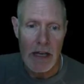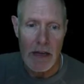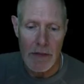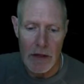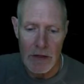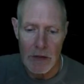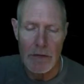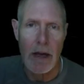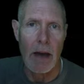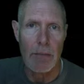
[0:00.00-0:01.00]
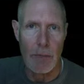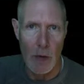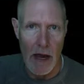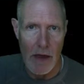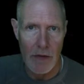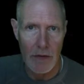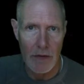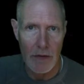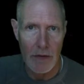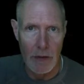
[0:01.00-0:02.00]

and then you've got breaths,